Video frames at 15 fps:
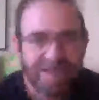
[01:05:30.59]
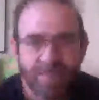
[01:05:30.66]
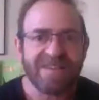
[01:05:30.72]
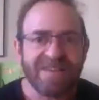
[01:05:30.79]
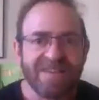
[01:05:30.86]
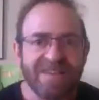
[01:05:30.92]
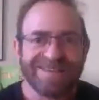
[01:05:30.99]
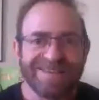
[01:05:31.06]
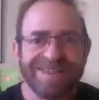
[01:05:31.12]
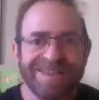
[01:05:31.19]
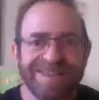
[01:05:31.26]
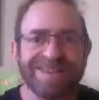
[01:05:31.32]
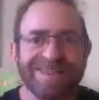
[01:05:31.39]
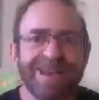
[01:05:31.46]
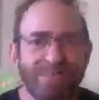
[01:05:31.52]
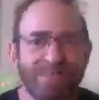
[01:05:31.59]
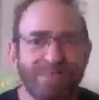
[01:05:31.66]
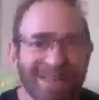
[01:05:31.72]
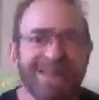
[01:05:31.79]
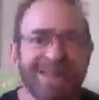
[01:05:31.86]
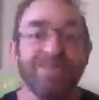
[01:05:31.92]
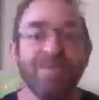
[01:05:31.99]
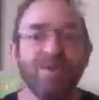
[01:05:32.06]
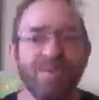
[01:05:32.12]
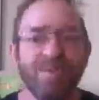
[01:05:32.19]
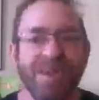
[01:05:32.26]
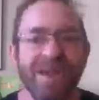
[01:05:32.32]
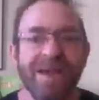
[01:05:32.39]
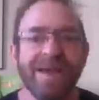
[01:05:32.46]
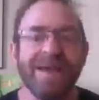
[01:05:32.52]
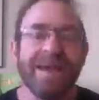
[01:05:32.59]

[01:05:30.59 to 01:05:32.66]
process, the idea will come to me.